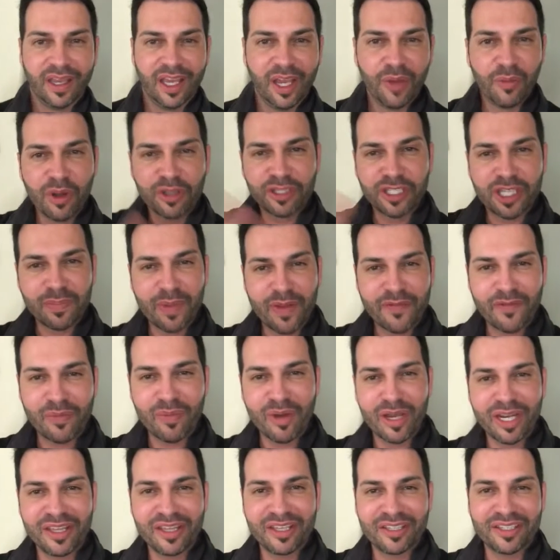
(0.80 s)
Hey, what's up,
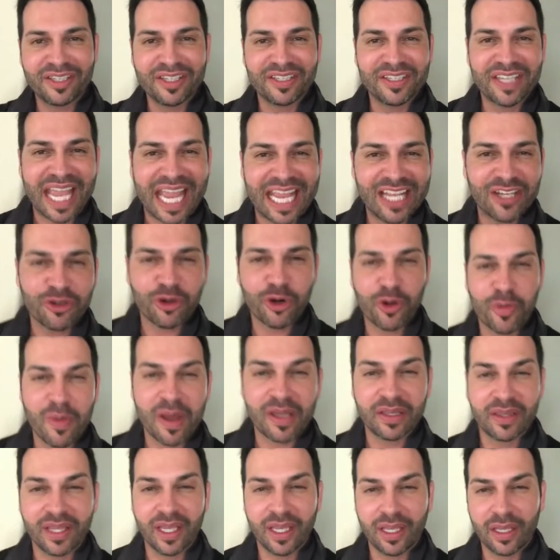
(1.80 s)
everybody? This is Adrian
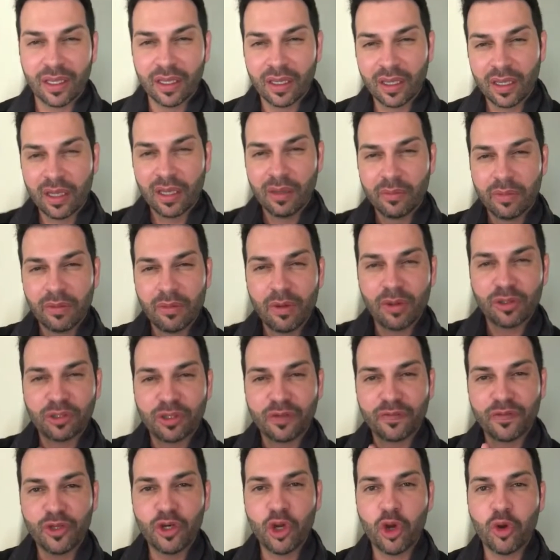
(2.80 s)
Romante, but most
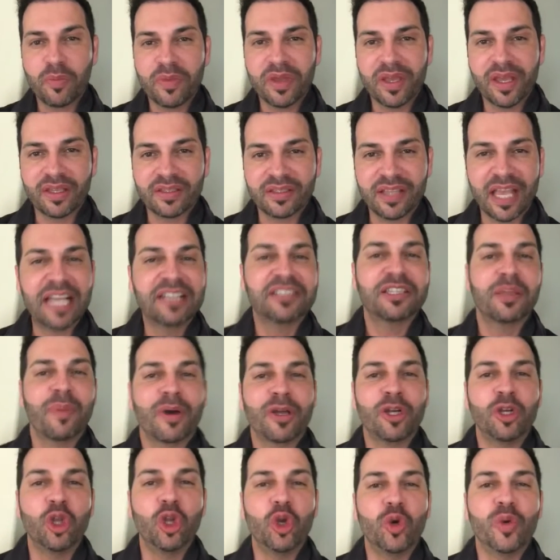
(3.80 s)
of you know me as
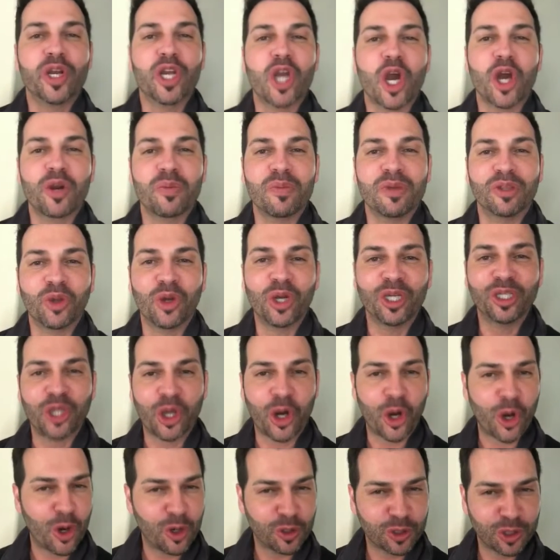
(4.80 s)
Esteban Julio Ricardo Montoya
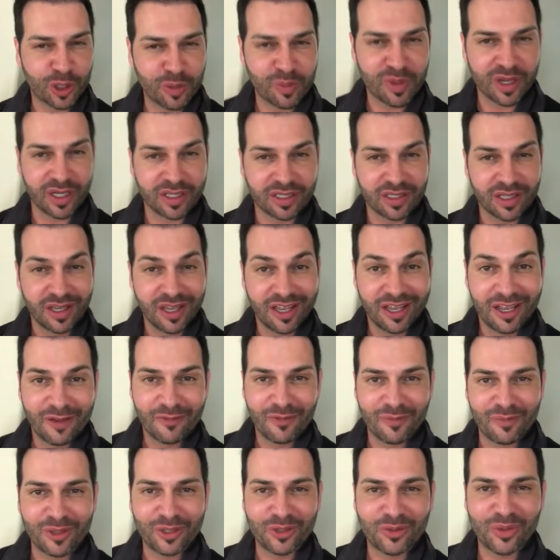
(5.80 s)
de Ros Ramirez
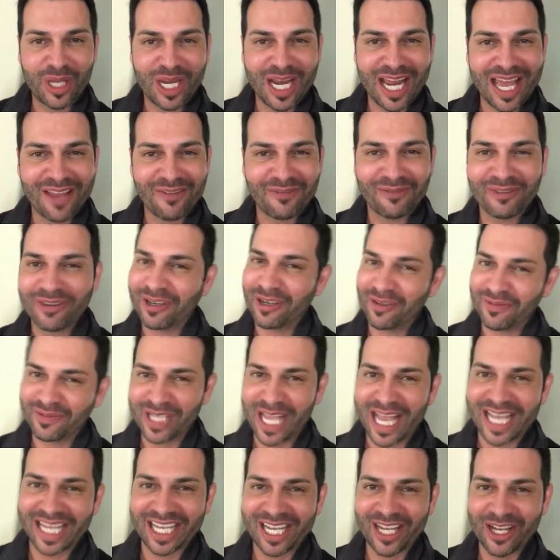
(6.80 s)
from The Sweet Life of
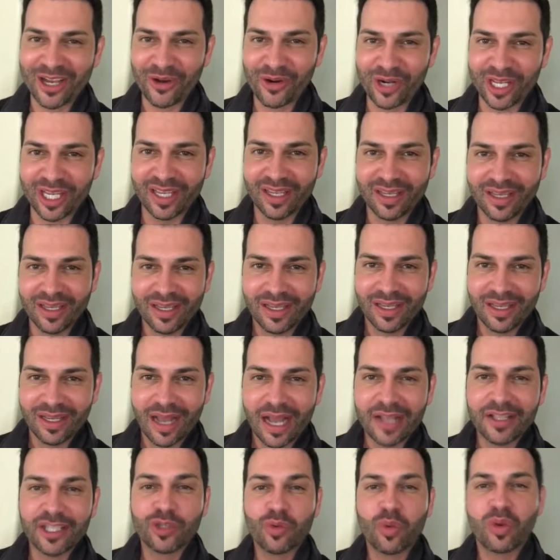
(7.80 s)
Zach and Cody.
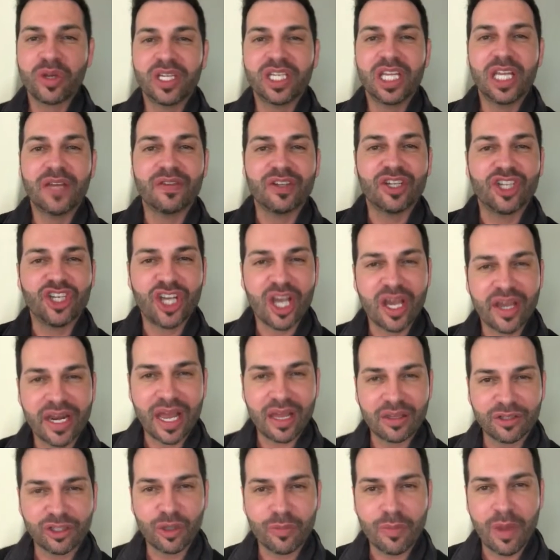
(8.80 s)
I just wanted to give a shout
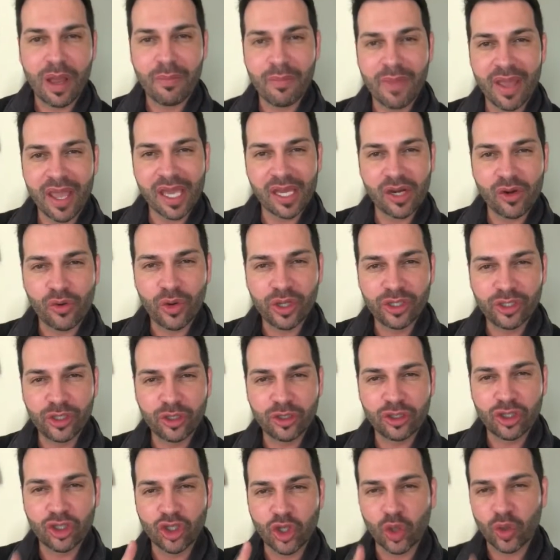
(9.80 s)
out to my man,
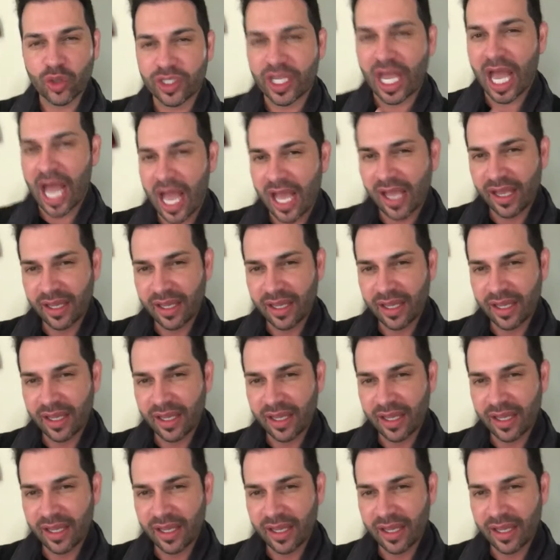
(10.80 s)
Richard Sosa.